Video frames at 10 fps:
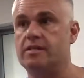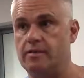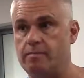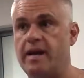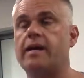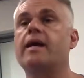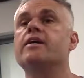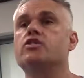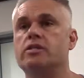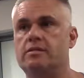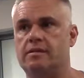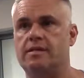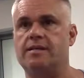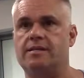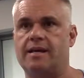and medications and
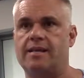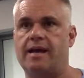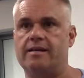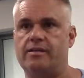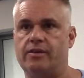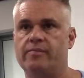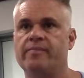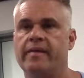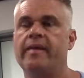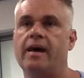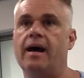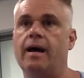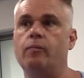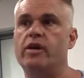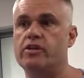things like that too.
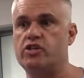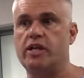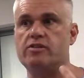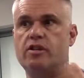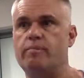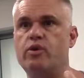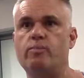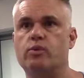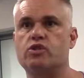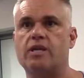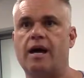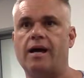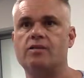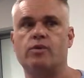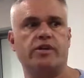We can change their pupil
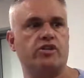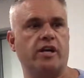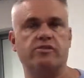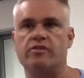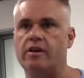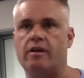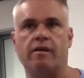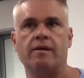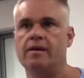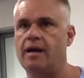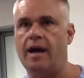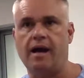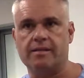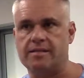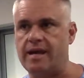size, we can change their
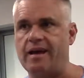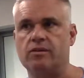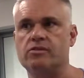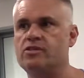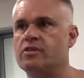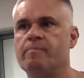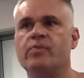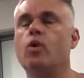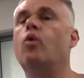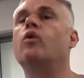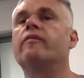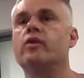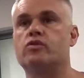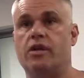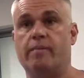heart sounds, all of
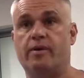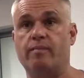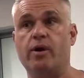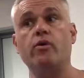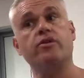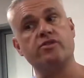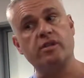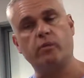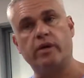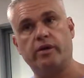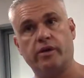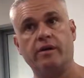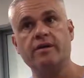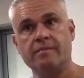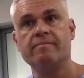those type of components that we
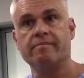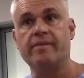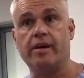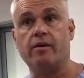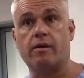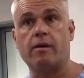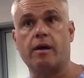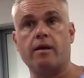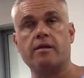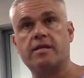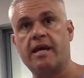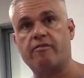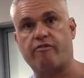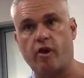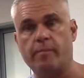could, take
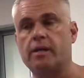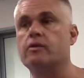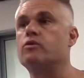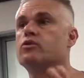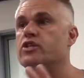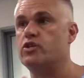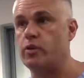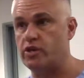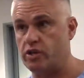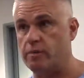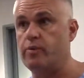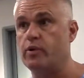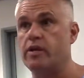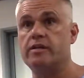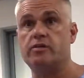from a clinical situation and put
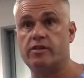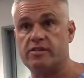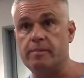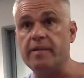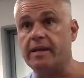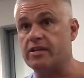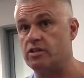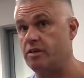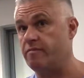it into the simulation